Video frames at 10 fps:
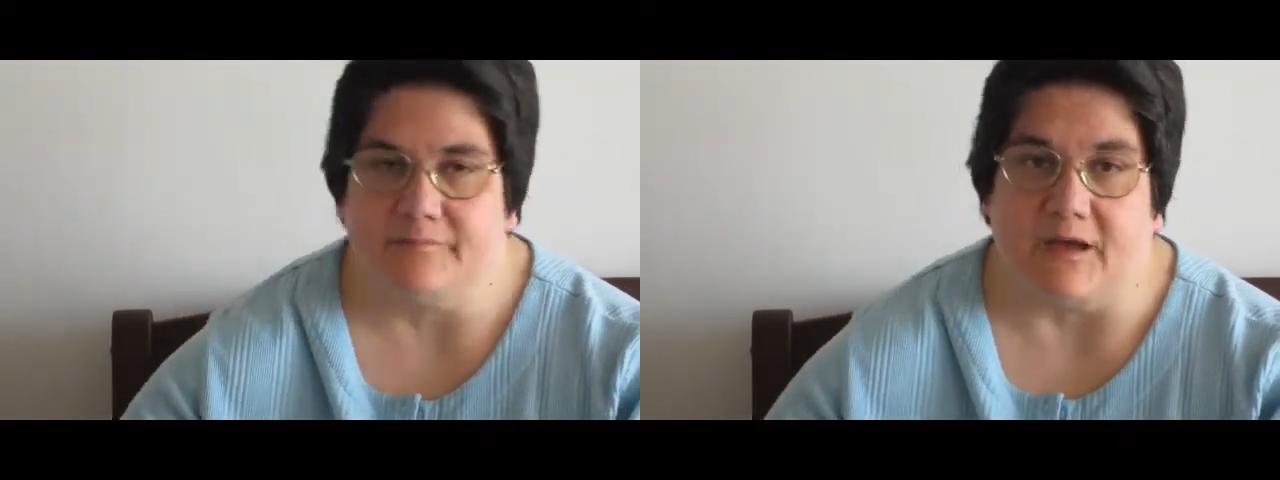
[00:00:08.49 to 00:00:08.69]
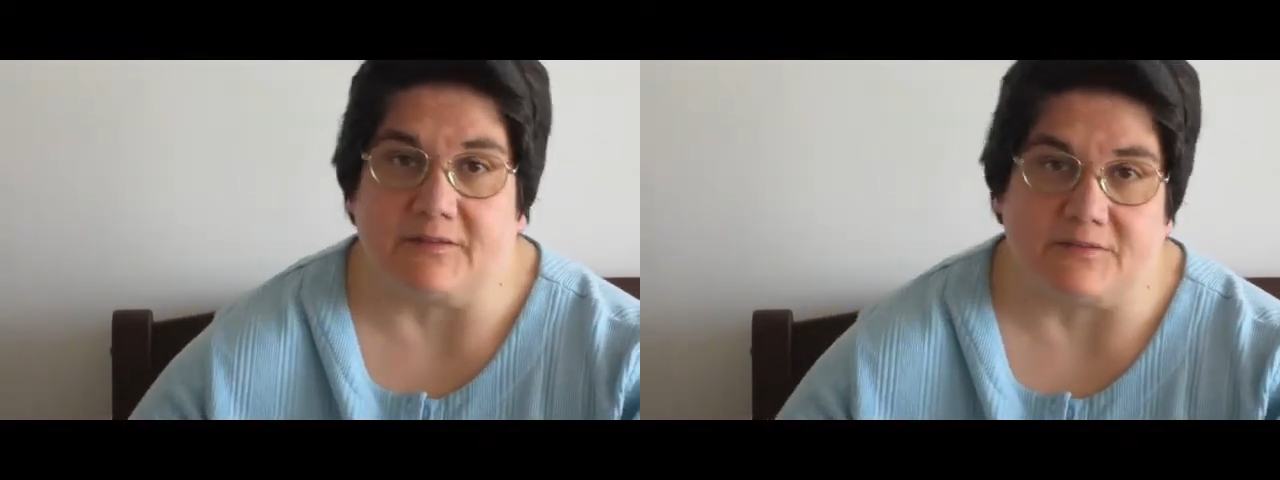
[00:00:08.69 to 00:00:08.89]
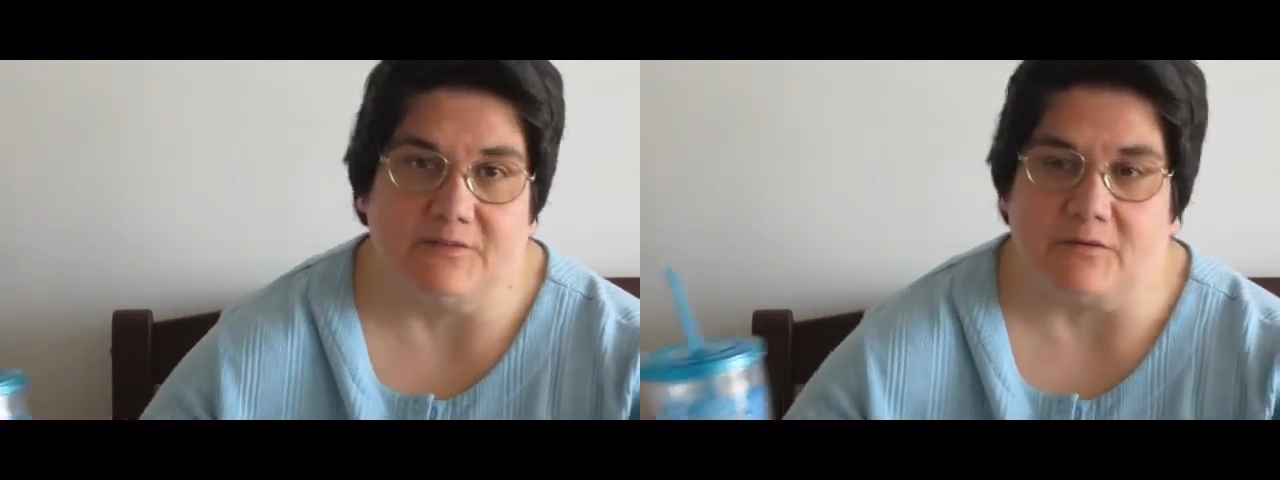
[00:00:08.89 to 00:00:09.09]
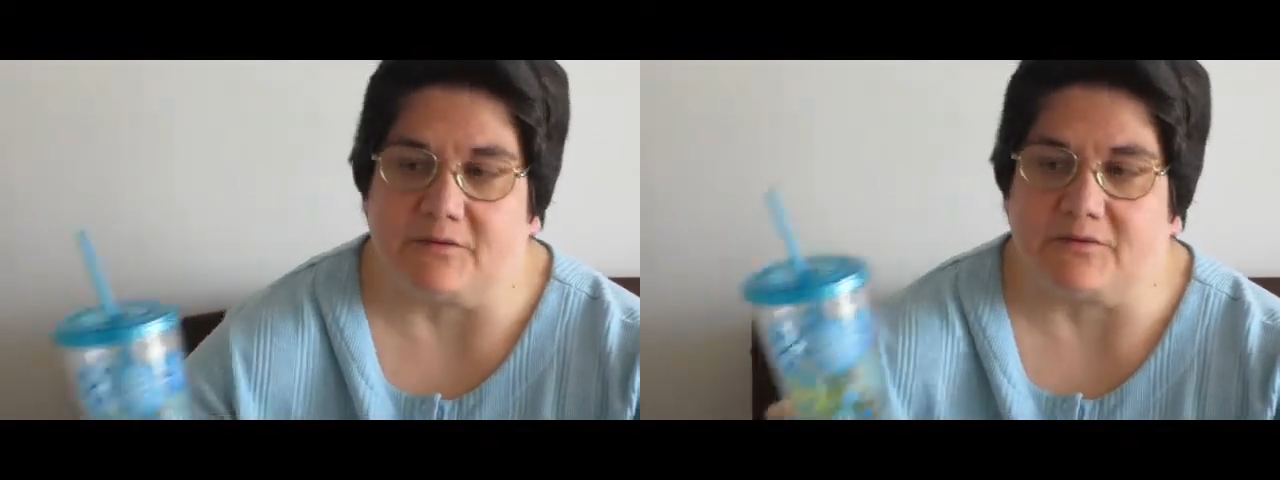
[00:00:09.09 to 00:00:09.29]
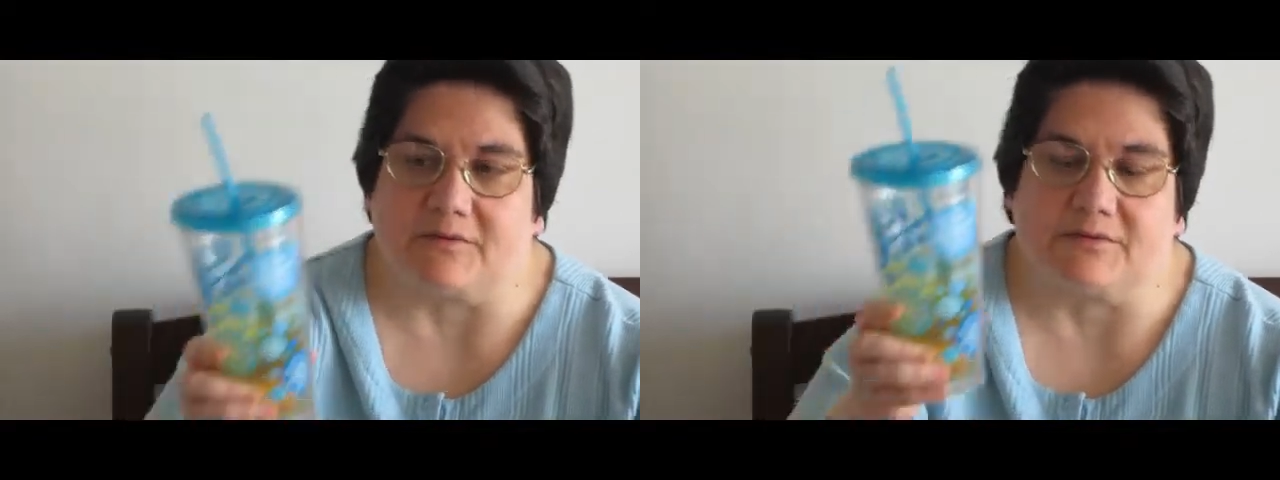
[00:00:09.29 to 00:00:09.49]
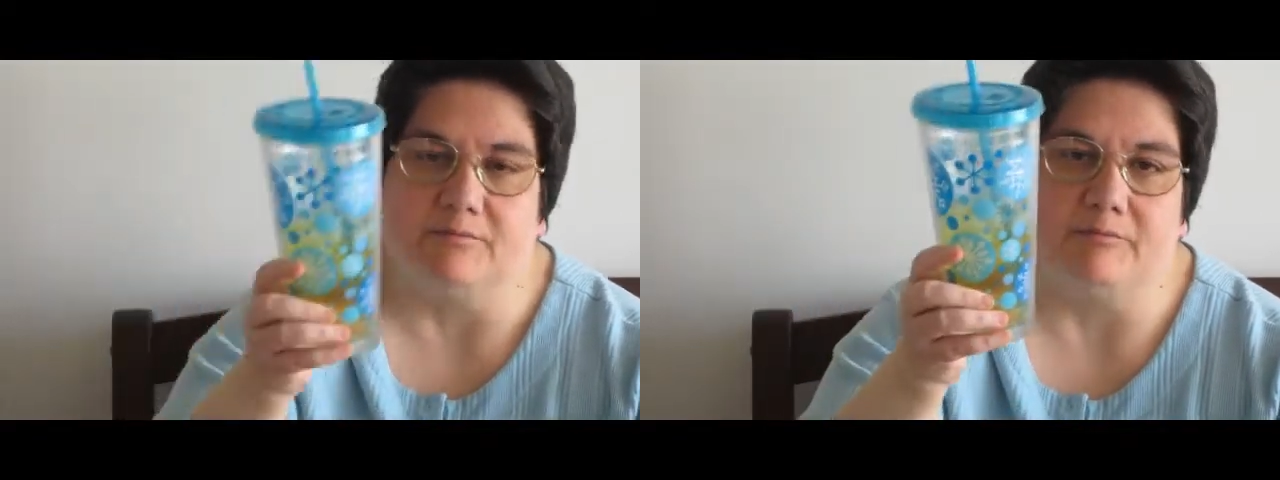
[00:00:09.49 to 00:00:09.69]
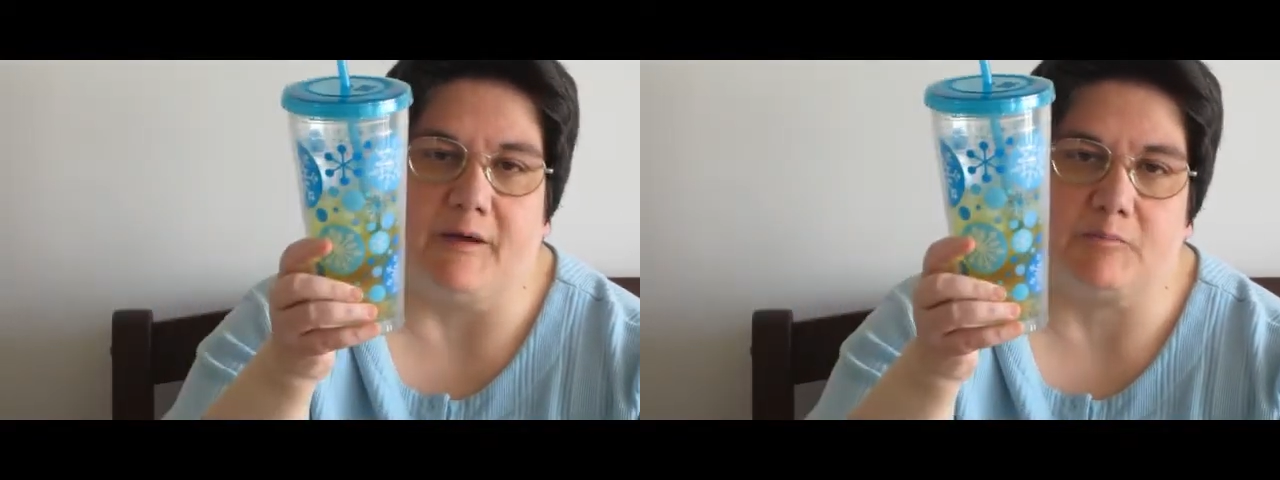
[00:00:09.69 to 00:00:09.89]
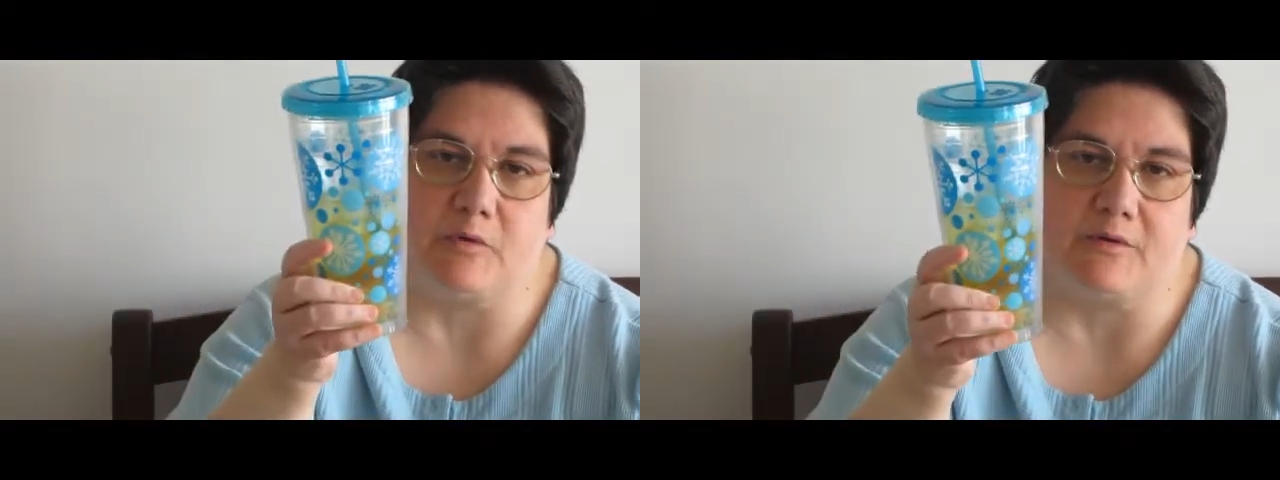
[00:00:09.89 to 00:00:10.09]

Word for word: I just noticed this. My blue